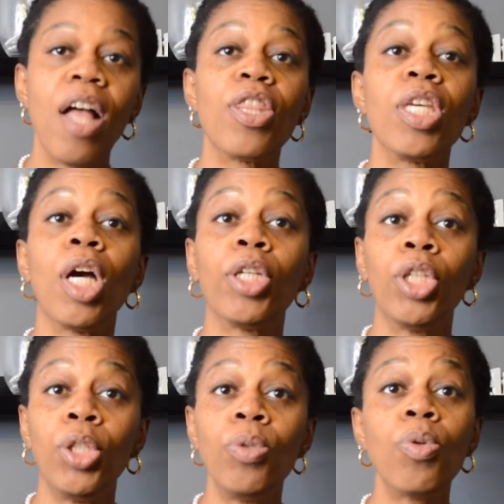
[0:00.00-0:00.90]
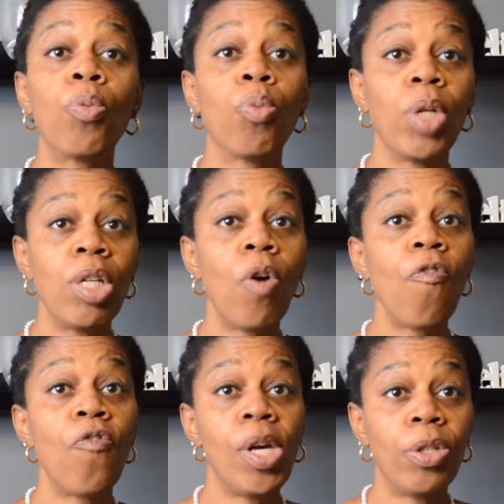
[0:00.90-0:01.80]
the acute renal
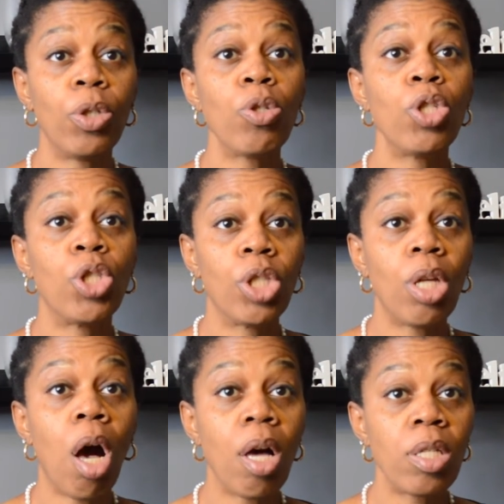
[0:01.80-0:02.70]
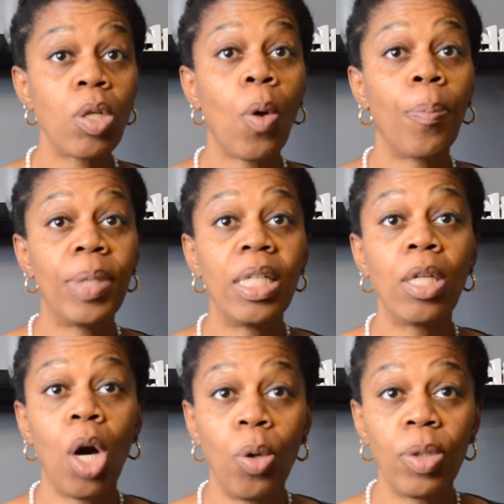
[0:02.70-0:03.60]
failure should also be
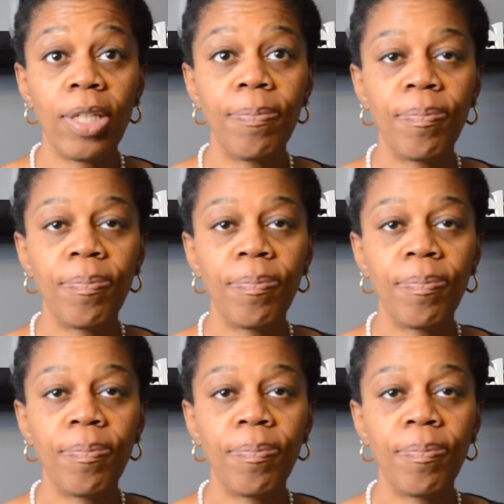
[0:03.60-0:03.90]
coded.